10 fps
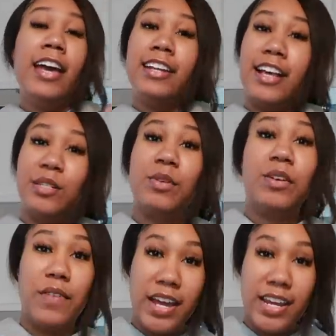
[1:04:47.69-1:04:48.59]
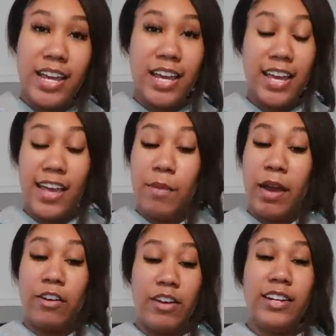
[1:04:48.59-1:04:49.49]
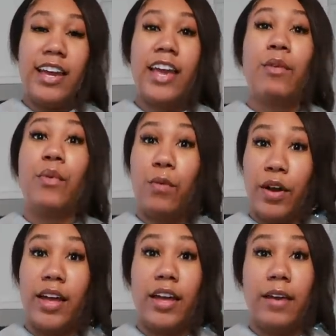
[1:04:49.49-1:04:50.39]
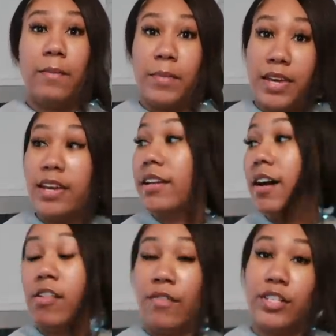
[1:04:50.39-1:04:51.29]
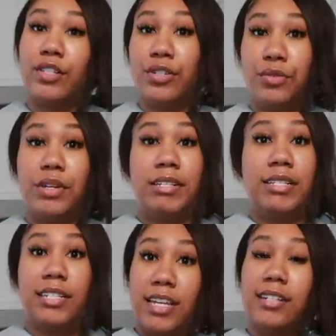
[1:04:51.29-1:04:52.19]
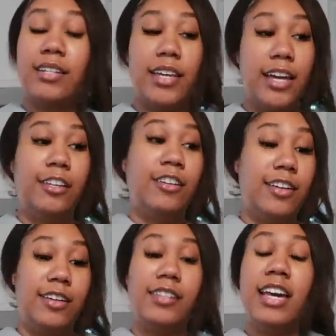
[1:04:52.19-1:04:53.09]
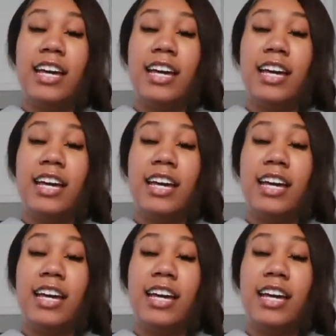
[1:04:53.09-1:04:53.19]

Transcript: that's what Granny and my granddad would want me and all of us to do, is stick together, because